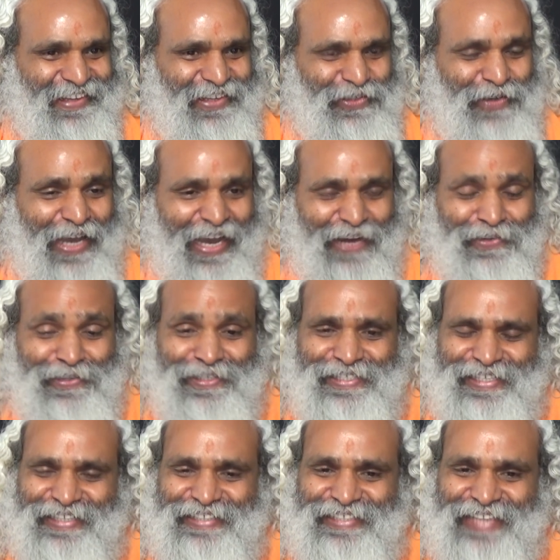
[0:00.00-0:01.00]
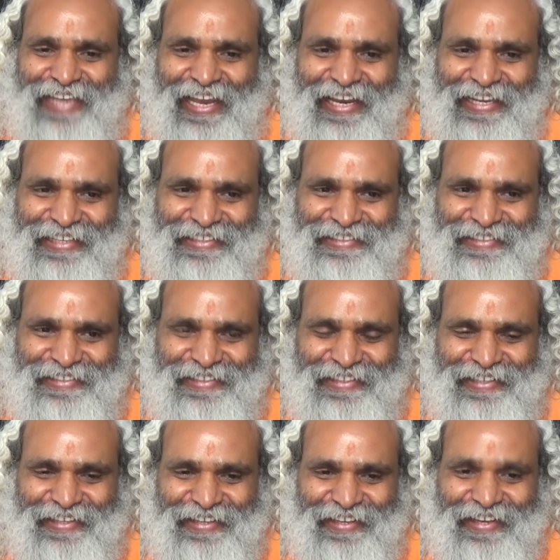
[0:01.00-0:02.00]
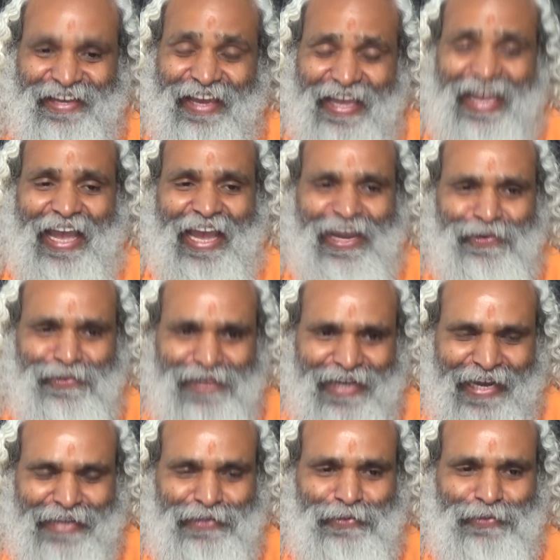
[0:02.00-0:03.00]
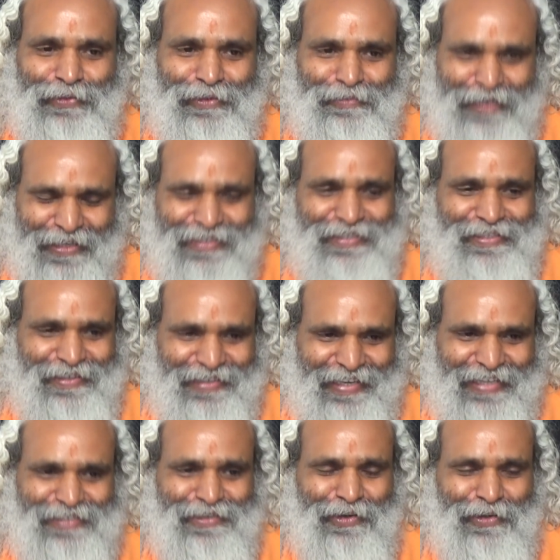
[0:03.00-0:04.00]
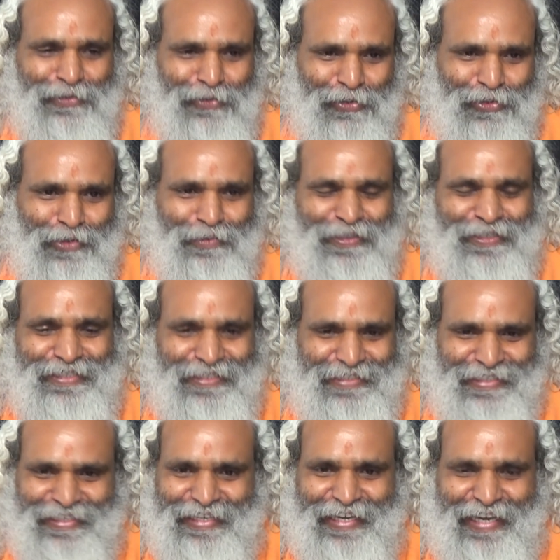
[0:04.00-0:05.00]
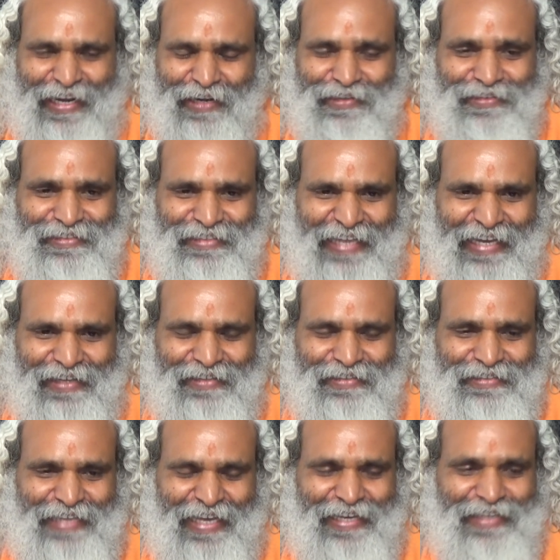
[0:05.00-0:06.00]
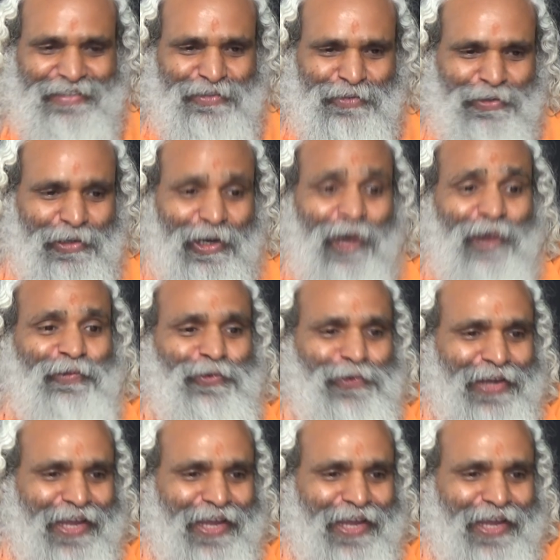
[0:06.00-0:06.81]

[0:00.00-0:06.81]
So how does he challenge? Hey, I would like to know, because he has gone through so much teaching, he cannot challenge in a rough